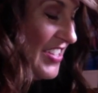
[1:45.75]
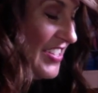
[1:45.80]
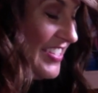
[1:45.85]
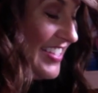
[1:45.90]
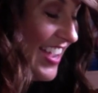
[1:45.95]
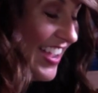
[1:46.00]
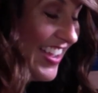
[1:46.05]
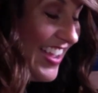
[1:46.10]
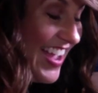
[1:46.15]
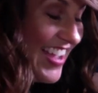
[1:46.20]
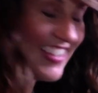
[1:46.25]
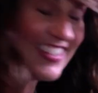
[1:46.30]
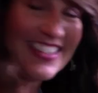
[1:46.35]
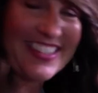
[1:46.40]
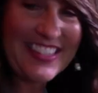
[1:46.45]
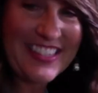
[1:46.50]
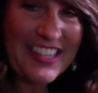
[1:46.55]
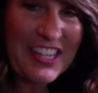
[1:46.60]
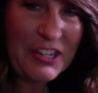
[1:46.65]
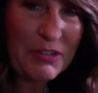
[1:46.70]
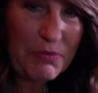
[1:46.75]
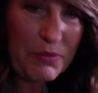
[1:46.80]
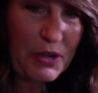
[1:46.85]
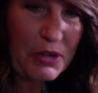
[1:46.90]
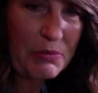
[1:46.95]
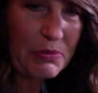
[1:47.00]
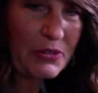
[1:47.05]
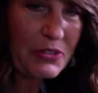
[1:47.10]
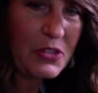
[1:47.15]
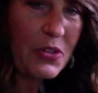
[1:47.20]
Dioxazine
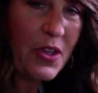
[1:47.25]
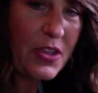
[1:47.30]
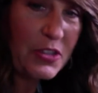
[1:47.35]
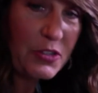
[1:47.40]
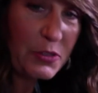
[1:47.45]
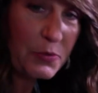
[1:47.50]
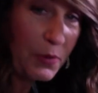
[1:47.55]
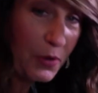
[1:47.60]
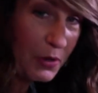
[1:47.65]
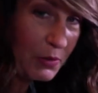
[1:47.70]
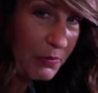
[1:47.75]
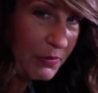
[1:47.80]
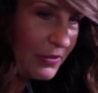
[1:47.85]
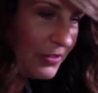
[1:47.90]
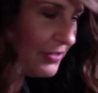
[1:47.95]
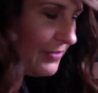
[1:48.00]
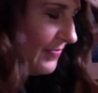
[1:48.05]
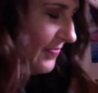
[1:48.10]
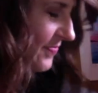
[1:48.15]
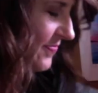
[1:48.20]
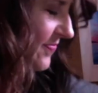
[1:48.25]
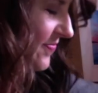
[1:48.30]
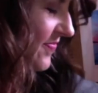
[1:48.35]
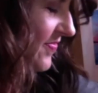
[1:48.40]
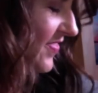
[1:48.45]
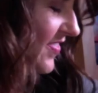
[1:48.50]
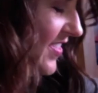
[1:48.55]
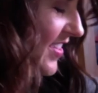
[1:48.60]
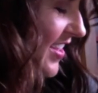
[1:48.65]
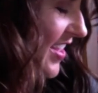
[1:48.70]
purple, so I used purple
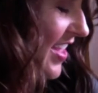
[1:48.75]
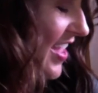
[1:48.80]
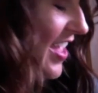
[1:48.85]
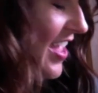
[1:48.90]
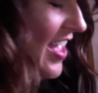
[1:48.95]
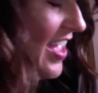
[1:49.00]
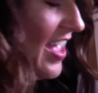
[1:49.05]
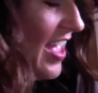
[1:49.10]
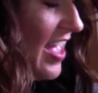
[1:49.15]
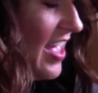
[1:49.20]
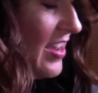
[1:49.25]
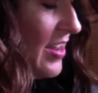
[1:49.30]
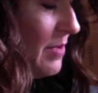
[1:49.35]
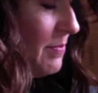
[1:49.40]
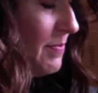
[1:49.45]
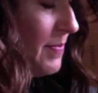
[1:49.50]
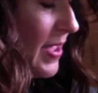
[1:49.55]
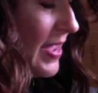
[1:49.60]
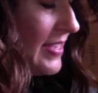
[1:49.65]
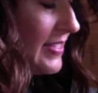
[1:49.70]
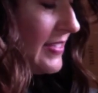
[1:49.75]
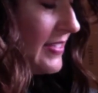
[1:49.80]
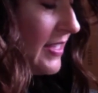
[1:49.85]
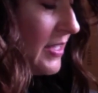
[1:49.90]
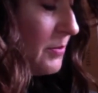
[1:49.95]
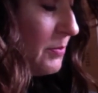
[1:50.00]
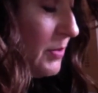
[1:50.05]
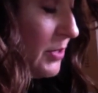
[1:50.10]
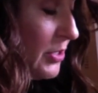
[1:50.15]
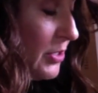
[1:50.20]
and a
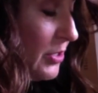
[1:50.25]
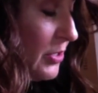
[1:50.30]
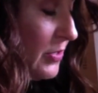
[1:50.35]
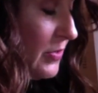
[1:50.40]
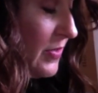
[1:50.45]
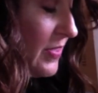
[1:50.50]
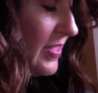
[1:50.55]
basic blue.